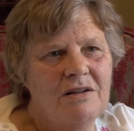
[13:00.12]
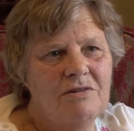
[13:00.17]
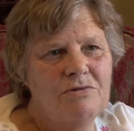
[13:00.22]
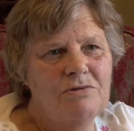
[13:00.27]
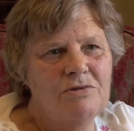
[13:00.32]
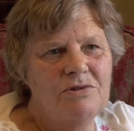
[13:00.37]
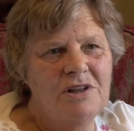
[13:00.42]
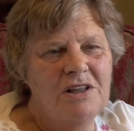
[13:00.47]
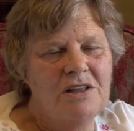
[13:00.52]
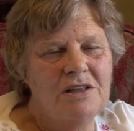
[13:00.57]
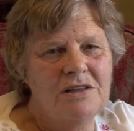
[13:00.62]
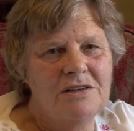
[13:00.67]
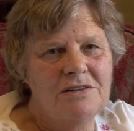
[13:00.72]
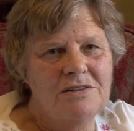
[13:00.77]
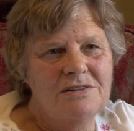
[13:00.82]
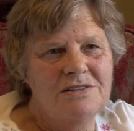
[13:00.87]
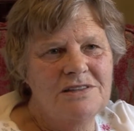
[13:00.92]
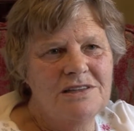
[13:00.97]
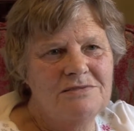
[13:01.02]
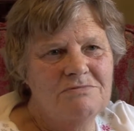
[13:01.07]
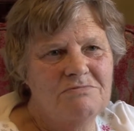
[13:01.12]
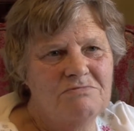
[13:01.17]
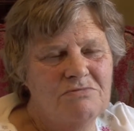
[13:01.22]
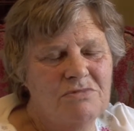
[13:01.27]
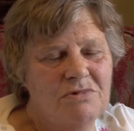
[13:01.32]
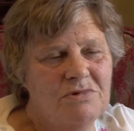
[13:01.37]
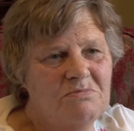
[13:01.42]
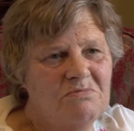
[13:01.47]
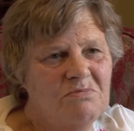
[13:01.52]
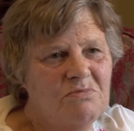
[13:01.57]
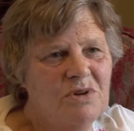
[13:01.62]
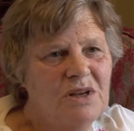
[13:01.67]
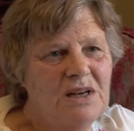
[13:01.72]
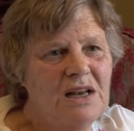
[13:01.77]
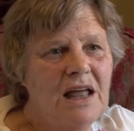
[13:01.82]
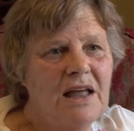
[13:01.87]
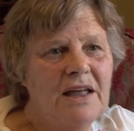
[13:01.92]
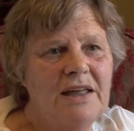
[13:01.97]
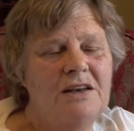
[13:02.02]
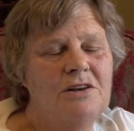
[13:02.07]
All the curtains were
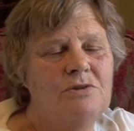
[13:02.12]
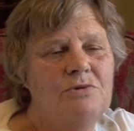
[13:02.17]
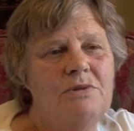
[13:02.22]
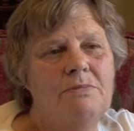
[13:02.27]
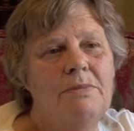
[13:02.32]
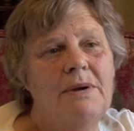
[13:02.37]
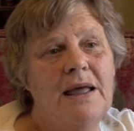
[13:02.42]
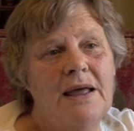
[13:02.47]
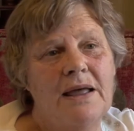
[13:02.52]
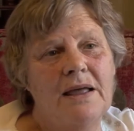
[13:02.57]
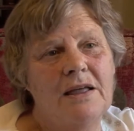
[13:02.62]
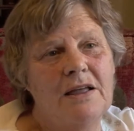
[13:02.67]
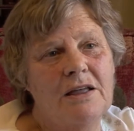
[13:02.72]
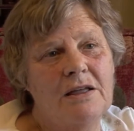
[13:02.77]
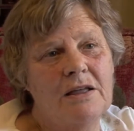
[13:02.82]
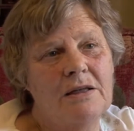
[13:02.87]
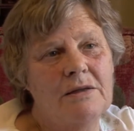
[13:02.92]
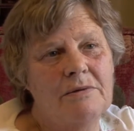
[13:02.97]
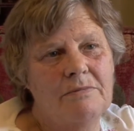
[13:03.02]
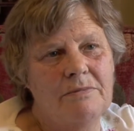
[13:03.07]
lined with black